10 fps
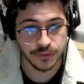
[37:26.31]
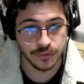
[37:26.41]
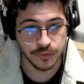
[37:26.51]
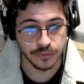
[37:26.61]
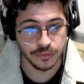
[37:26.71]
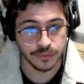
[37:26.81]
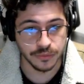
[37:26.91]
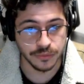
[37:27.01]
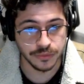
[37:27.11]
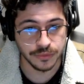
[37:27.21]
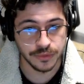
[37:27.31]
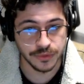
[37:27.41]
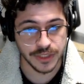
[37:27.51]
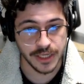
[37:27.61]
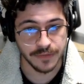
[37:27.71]
to
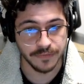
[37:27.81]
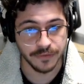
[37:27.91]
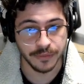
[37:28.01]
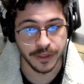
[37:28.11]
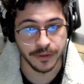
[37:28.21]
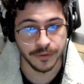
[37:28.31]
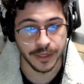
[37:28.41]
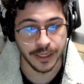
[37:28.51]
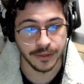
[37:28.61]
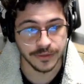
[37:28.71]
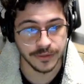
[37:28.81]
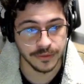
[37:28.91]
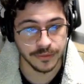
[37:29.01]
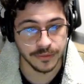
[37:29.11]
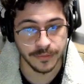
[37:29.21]
see from here, right? So